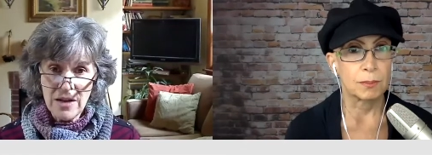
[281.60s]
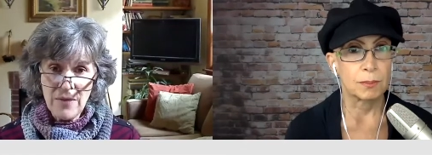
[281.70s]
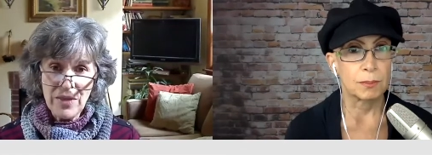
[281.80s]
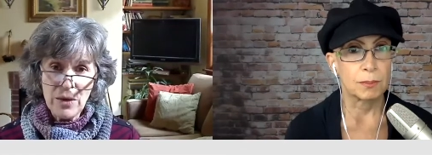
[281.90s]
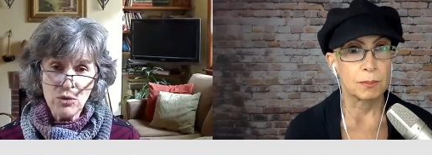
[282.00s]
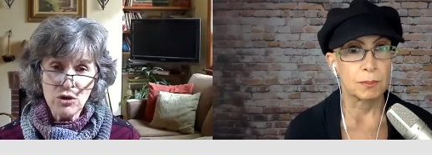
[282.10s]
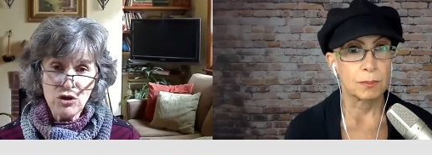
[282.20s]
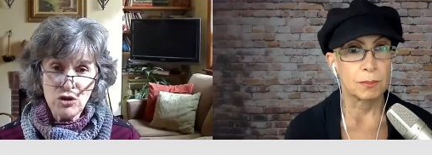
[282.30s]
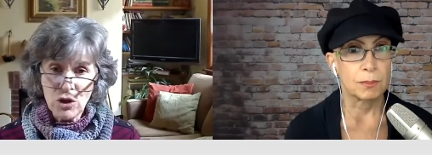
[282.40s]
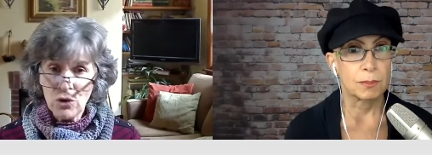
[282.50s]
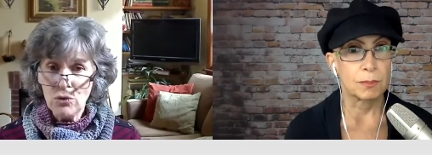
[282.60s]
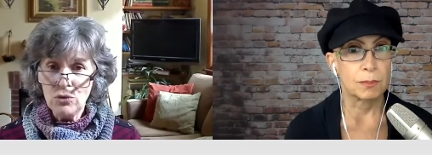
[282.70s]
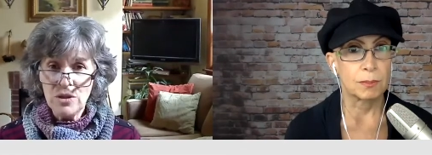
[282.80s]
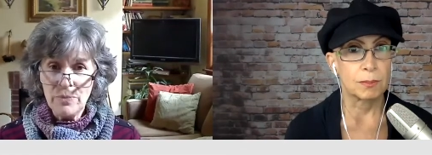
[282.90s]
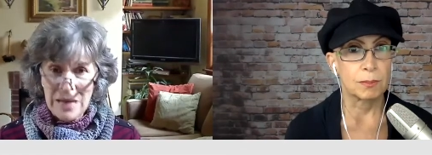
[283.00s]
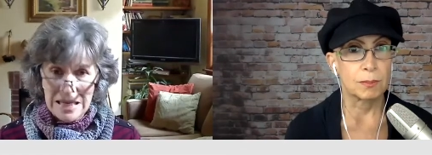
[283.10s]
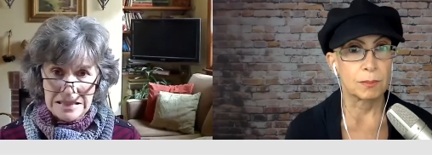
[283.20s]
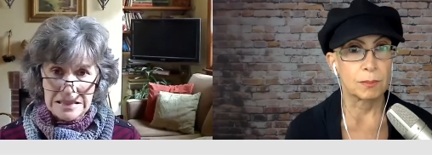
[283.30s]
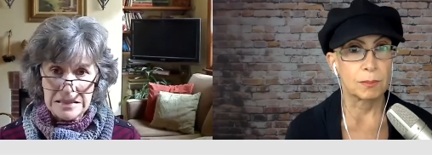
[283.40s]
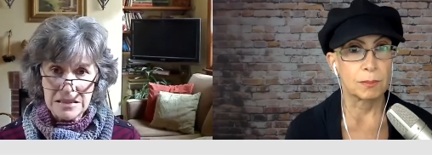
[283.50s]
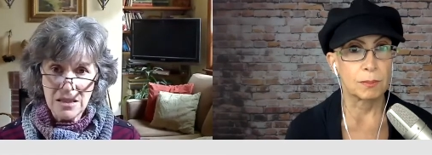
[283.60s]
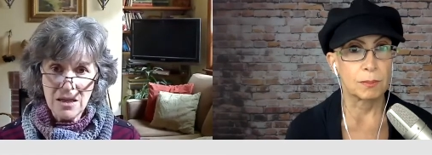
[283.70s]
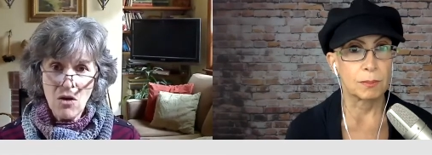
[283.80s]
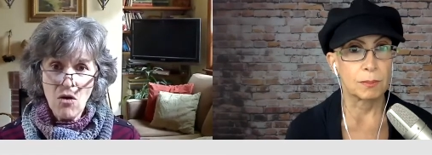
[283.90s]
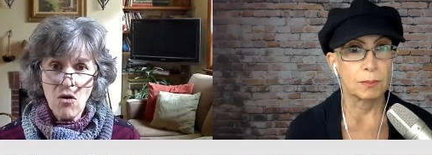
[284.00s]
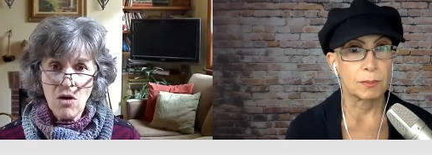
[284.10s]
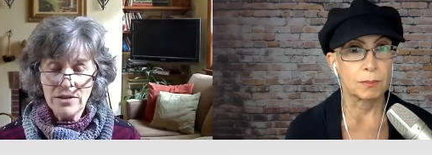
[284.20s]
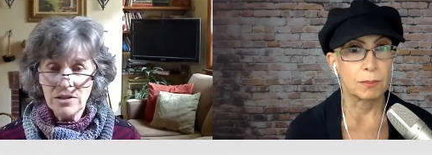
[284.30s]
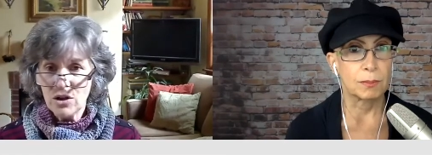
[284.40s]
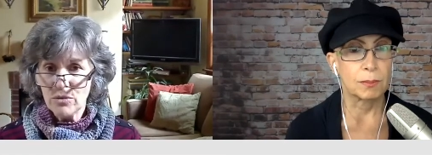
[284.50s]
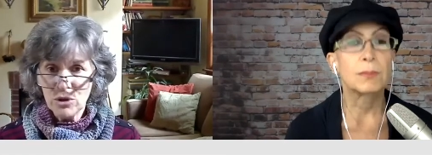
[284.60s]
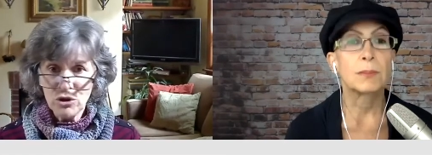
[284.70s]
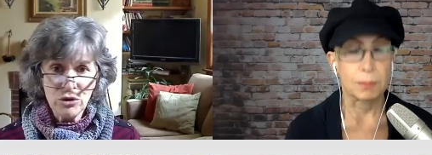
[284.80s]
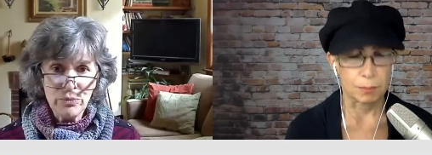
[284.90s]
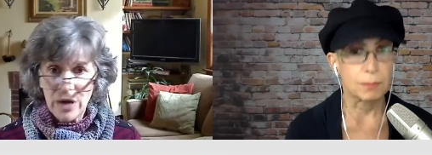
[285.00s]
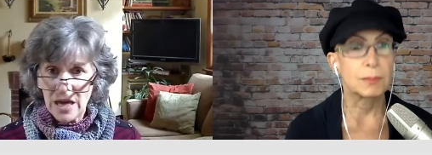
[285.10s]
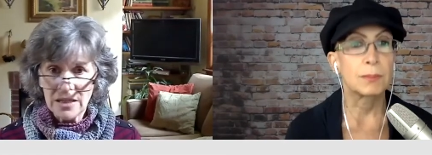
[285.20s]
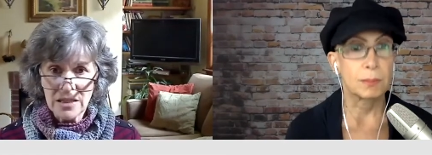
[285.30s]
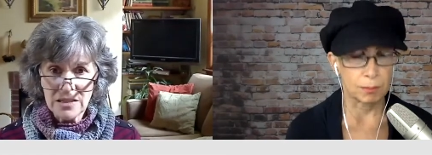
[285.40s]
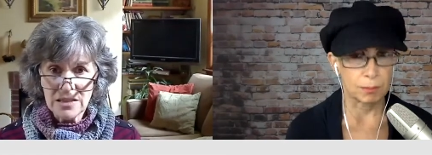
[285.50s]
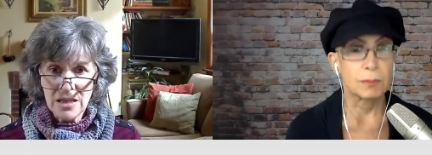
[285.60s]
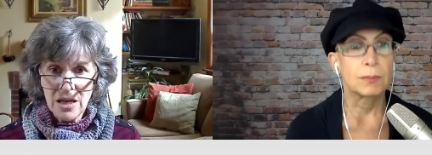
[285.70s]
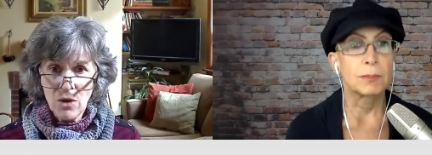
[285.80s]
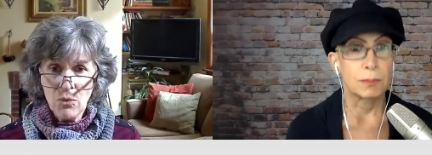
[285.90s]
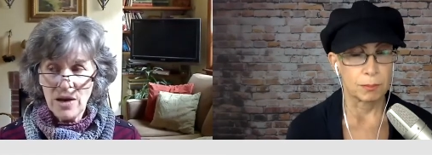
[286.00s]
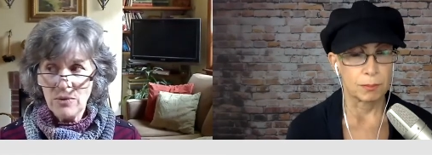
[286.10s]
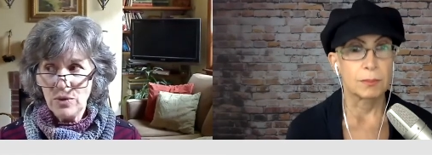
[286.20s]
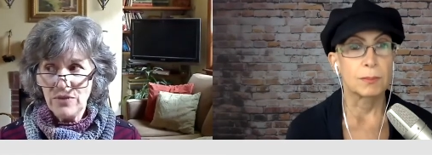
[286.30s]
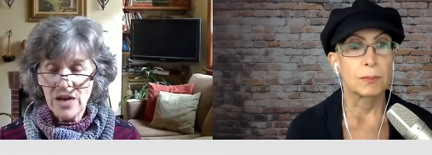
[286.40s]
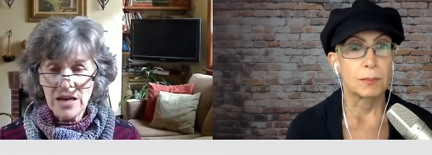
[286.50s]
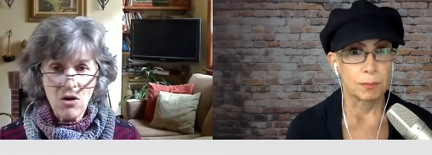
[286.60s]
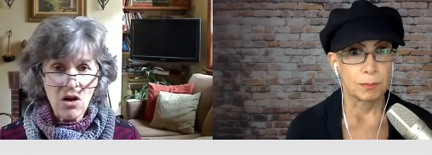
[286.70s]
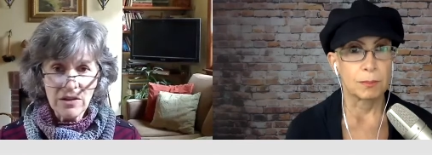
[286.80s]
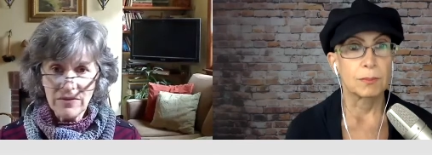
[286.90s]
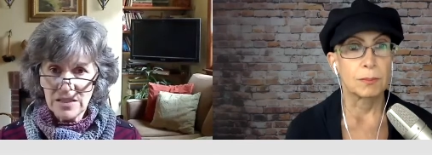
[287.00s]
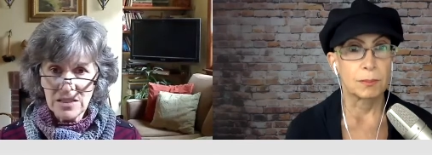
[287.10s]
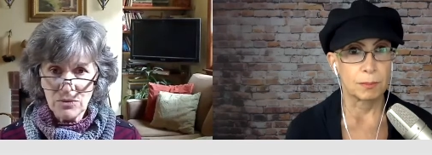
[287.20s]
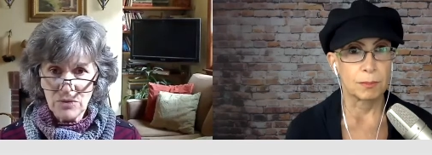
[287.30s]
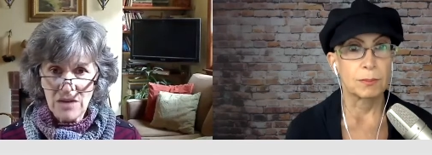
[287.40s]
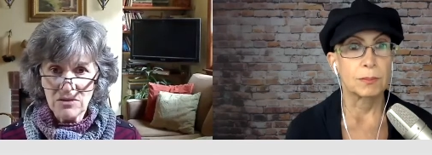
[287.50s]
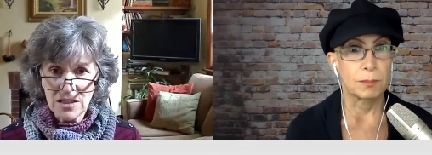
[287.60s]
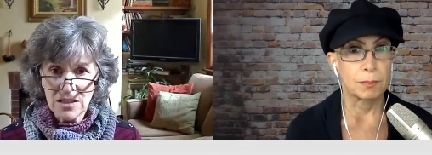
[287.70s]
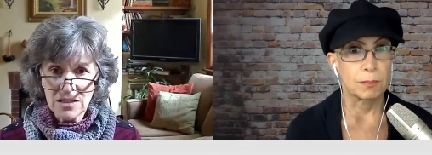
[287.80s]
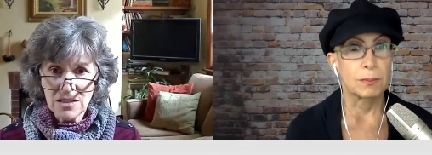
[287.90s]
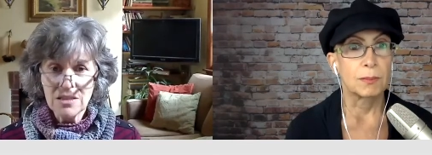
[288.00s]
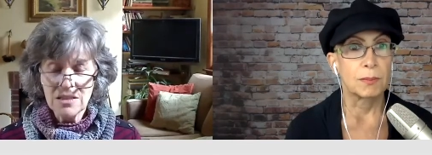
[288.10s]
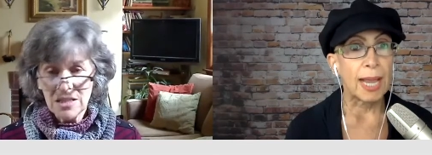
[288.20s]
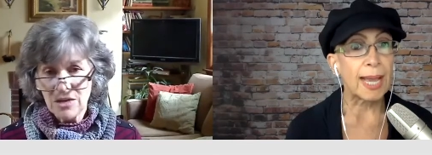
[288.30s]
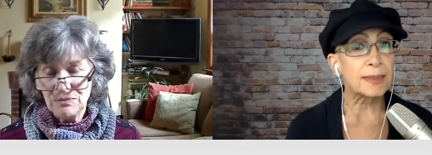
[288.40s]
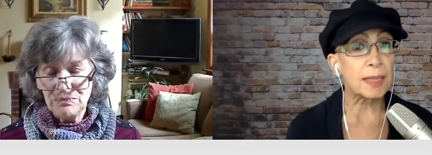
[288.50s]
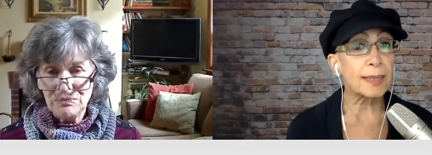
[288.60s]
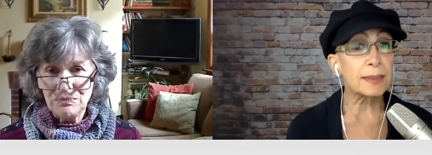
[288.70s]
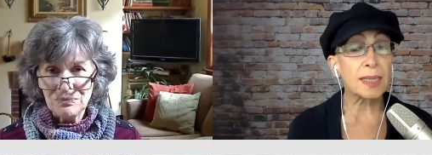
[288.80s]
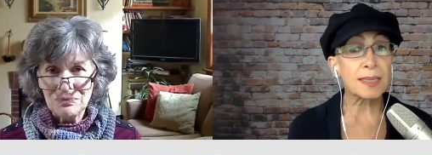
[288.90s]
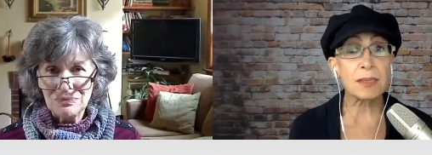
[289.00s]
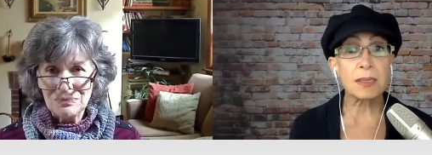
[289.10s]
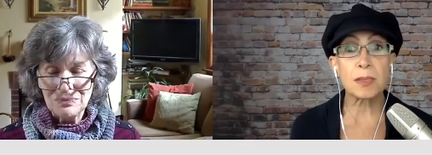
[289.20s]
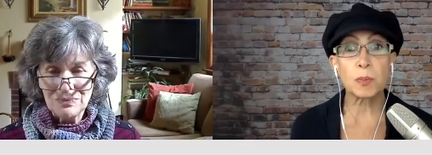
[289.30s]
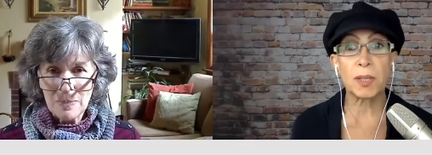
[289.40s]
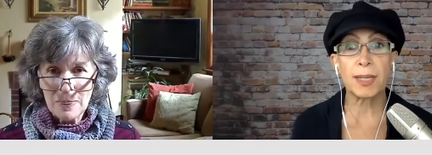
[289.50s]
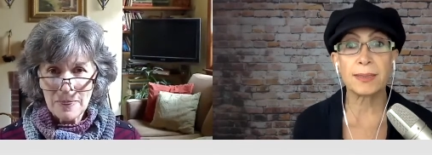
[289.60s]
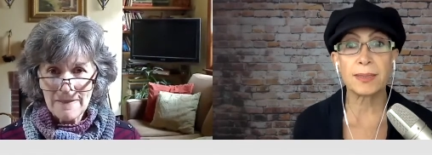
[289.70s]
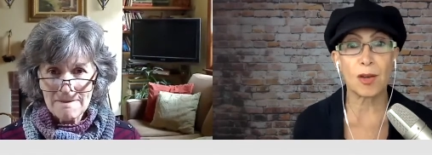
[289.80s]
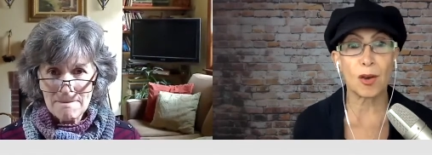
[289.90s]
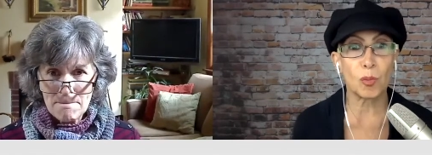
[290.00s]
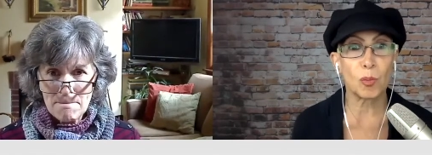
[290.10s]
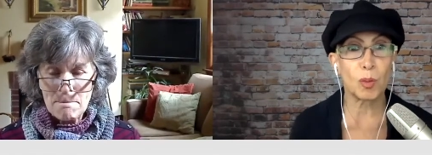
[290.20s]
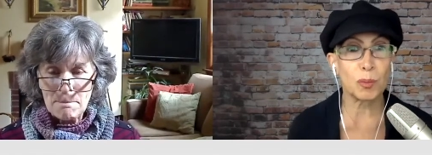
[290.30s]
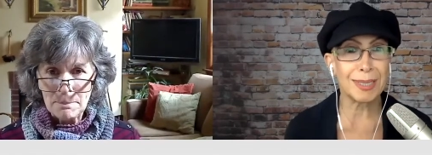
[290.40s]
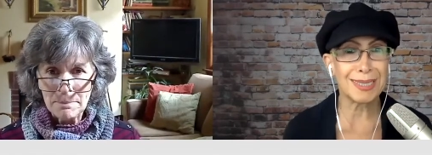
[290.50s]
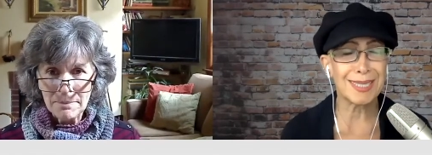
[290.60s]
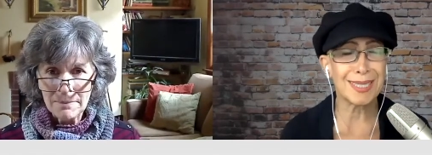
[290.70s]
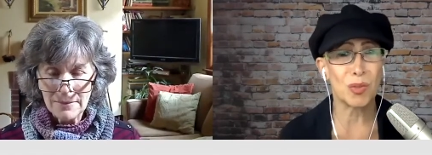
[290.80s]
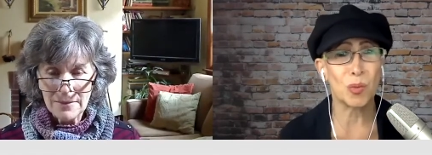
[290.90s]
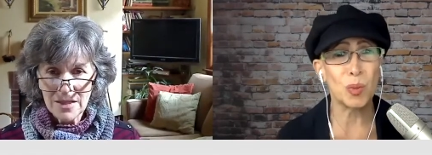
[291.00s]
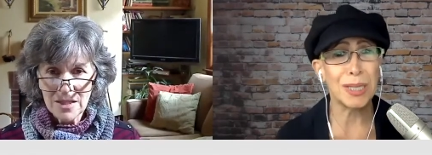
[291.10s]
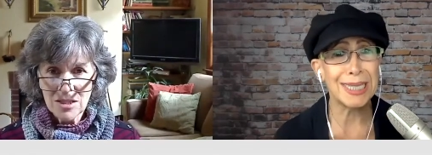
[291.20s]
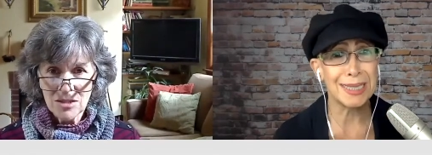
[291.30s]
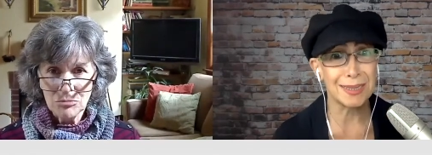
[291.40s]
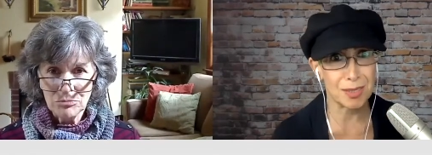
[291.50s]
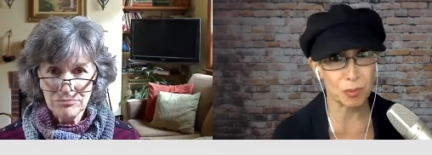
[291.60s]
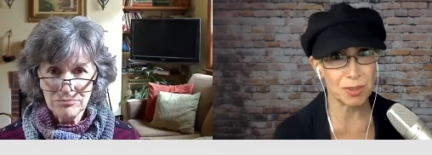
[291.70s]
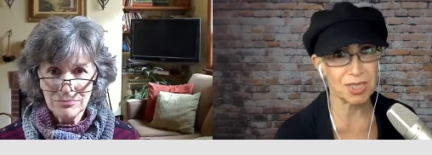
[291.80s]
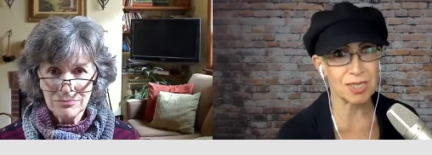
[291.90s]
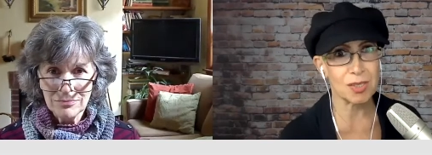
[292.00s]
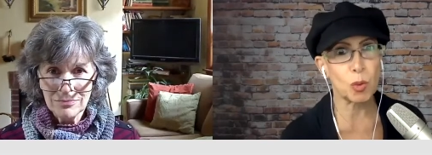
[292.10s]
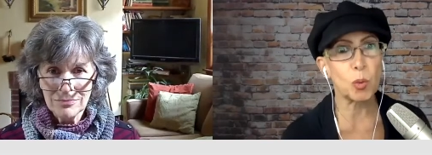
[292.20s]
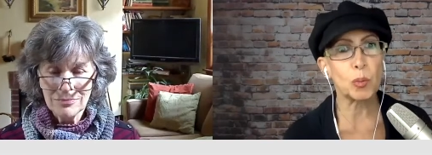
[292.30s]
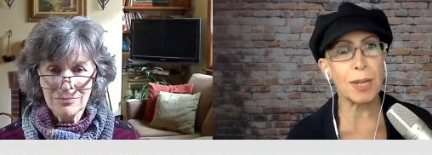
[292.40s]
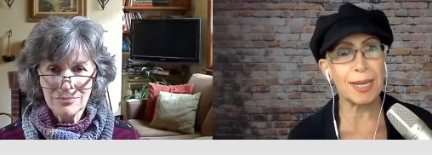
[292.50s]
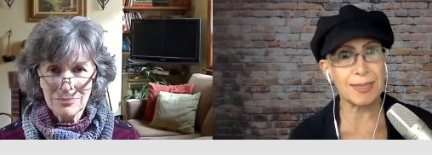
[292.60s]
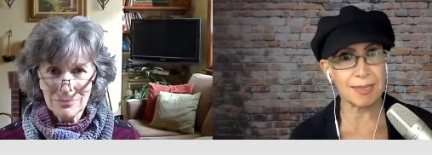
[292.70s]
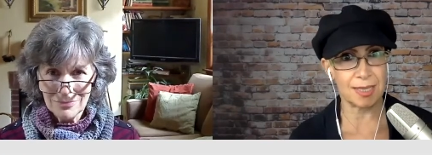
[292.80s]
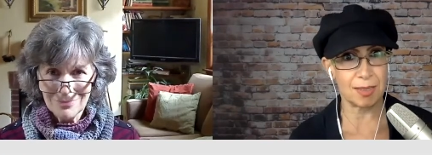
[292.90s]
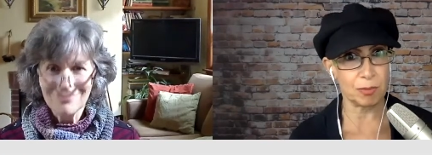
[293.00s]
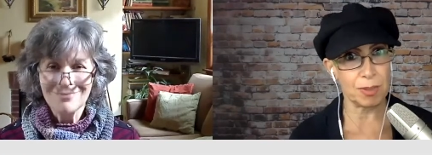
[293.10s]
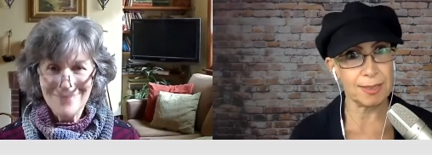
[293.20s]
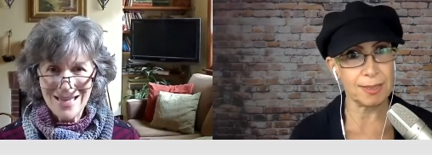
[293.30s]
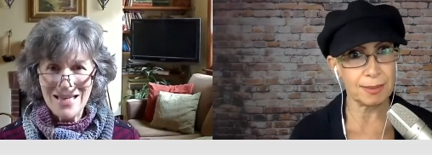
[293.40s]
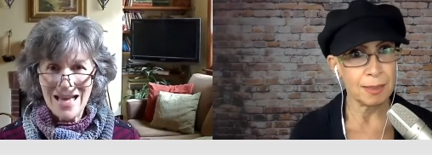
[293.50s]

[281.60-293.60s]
Speaker 1: that we're so dependent on commercial products when we've got all of this around
Speaker 2: us so and and lots of these plants are what we consider weeds which is crazy right